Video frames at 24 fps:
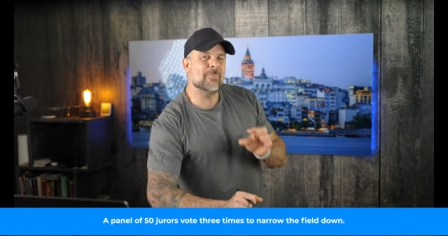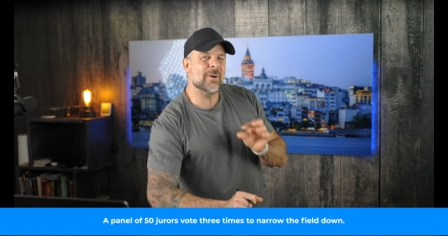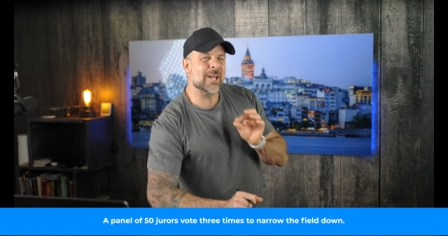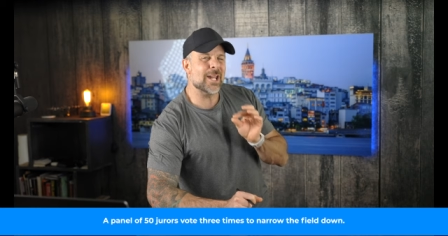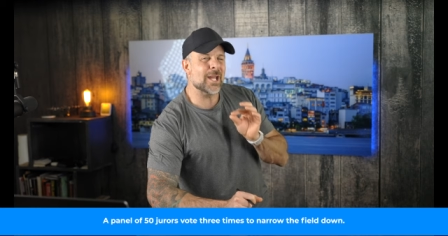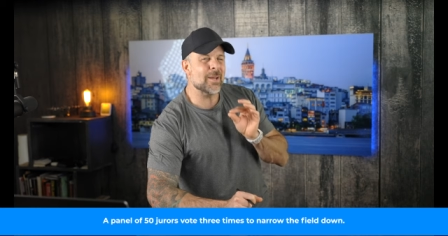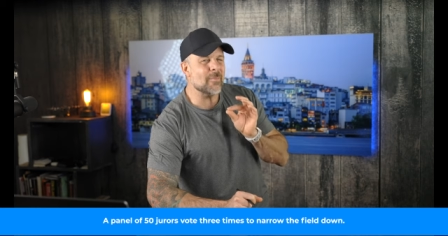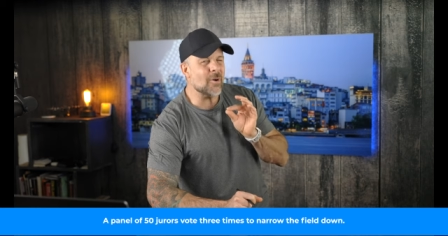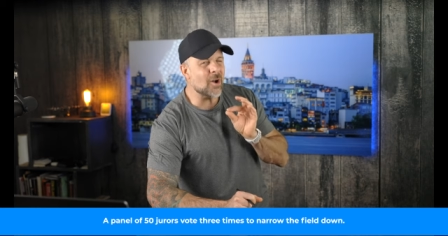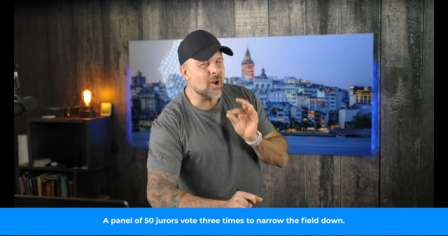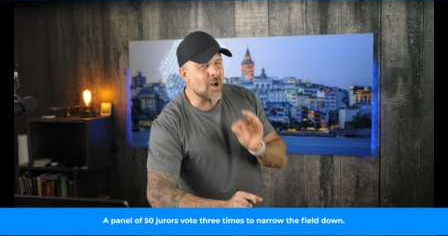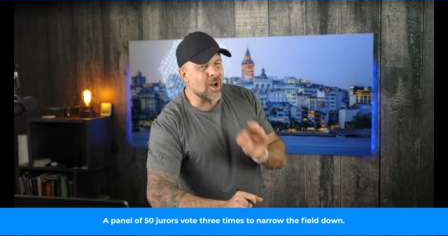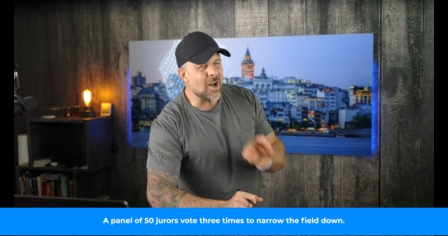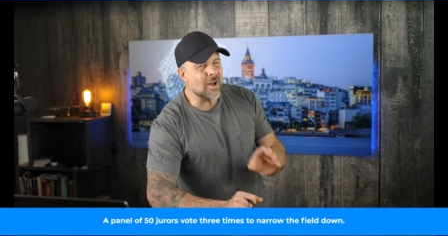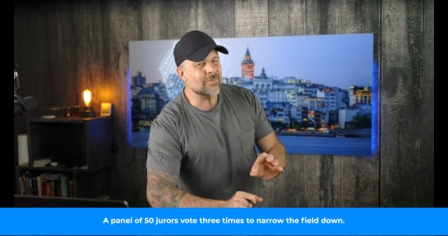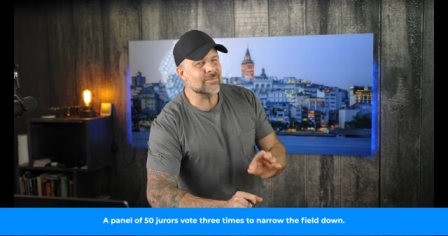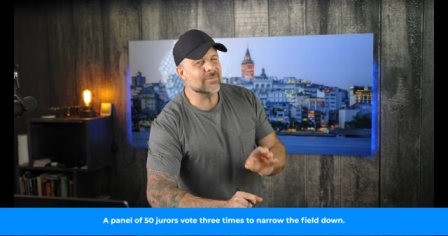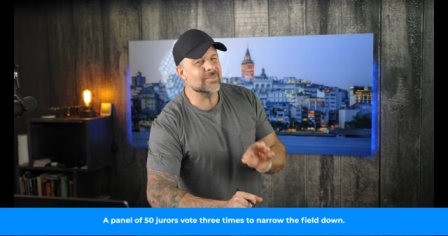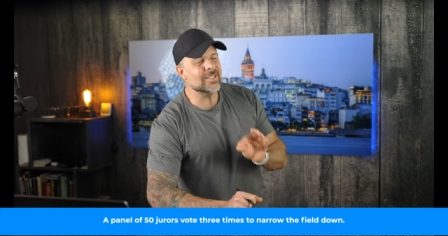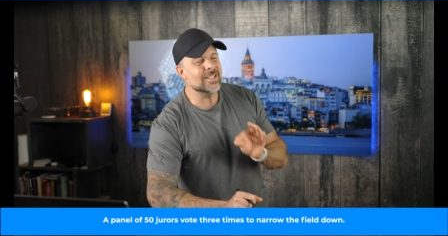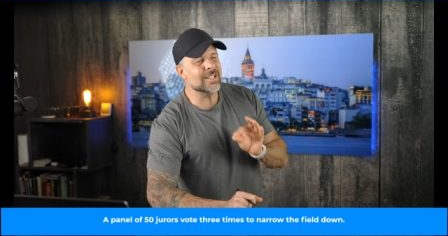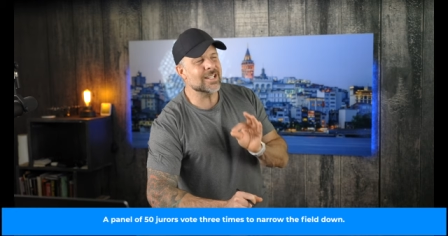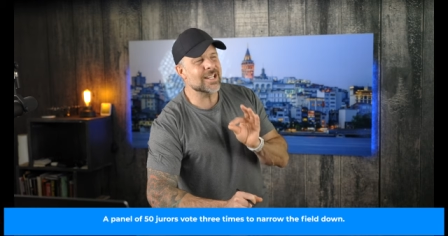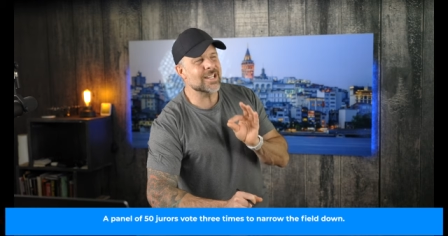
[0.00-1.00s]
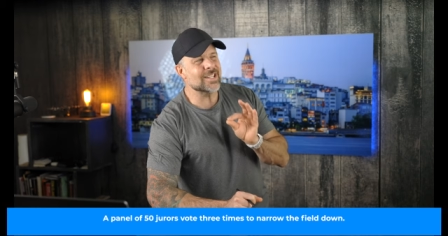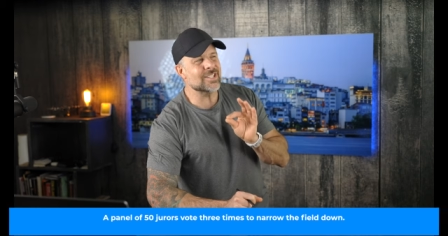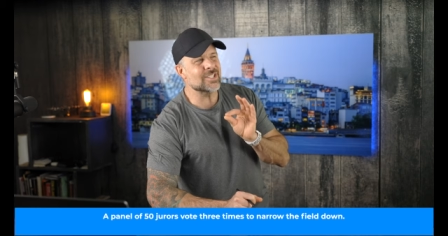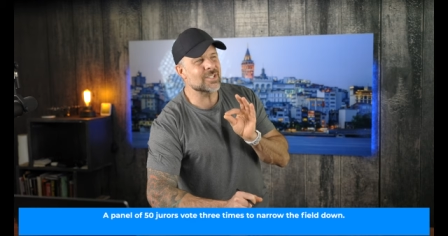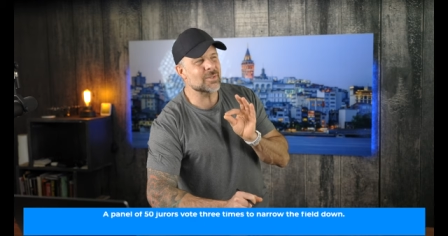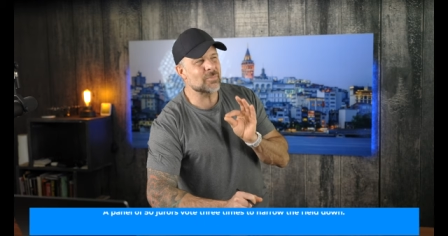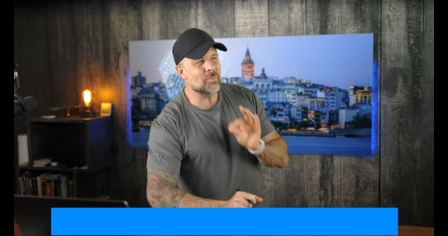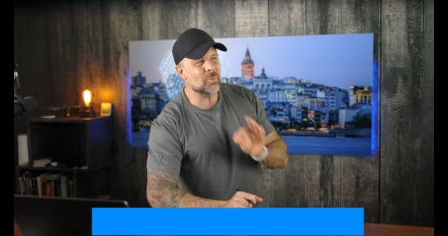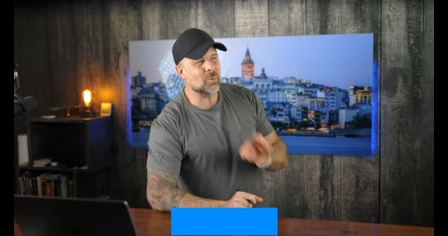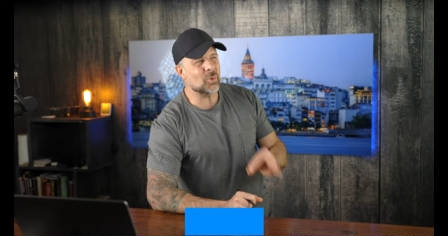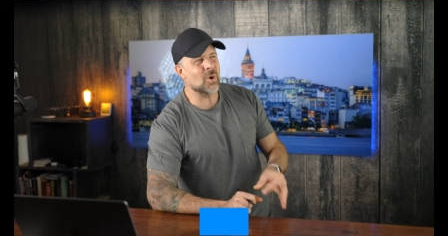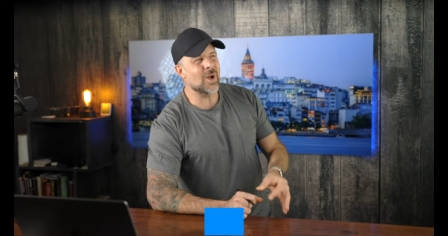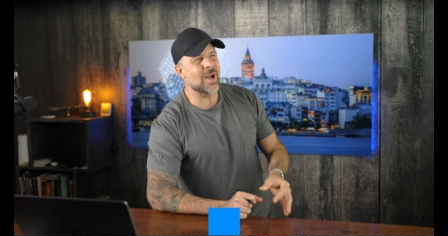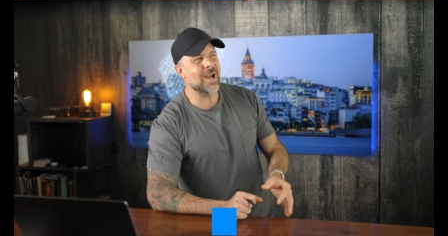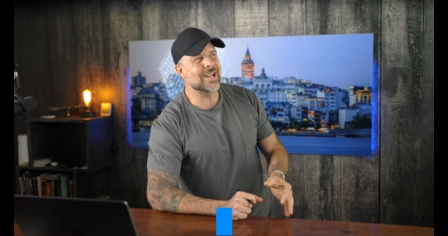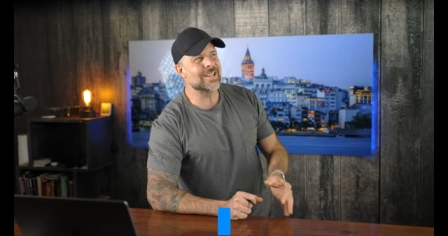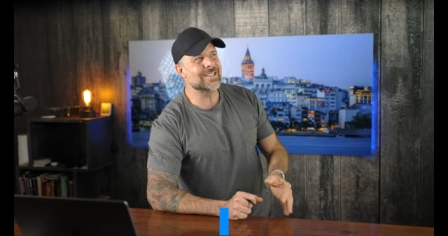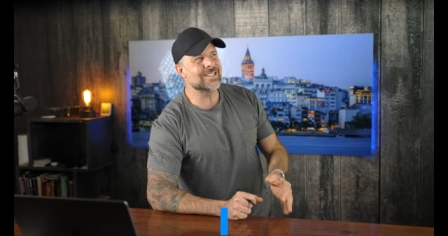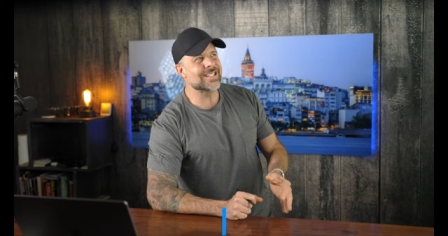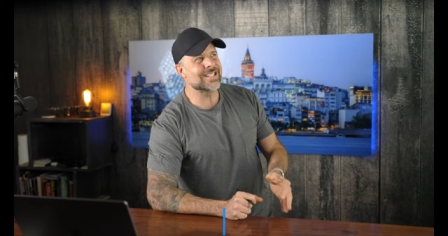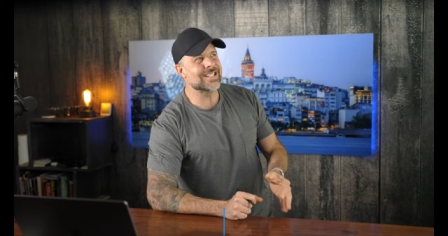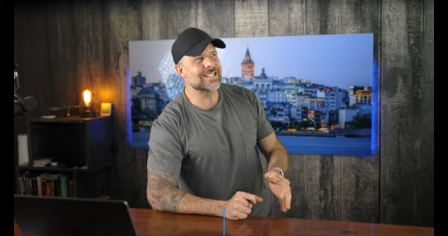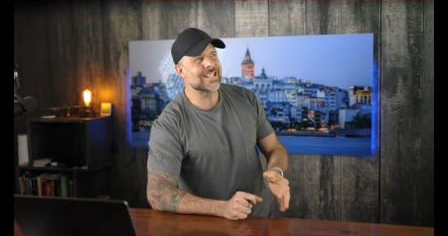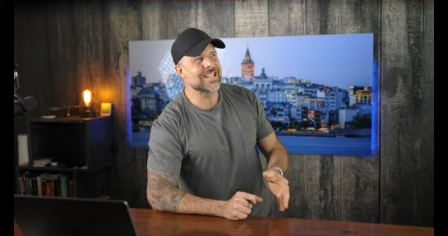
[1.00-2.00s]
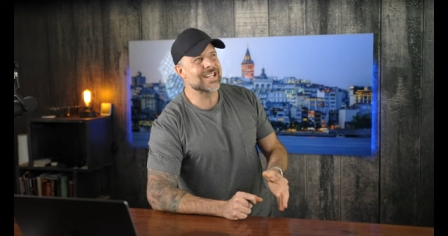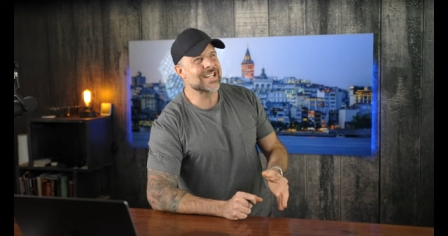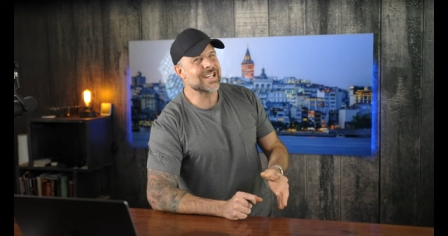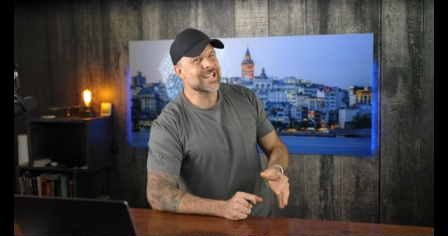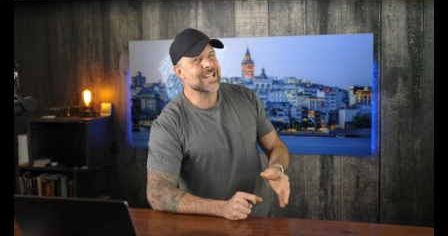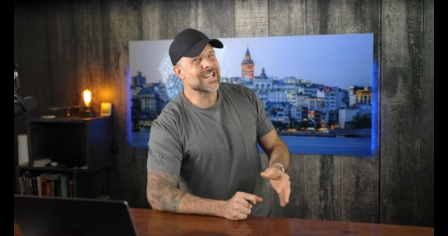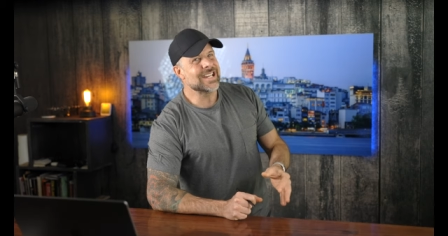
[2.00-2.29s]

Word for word: but I'm often surprised and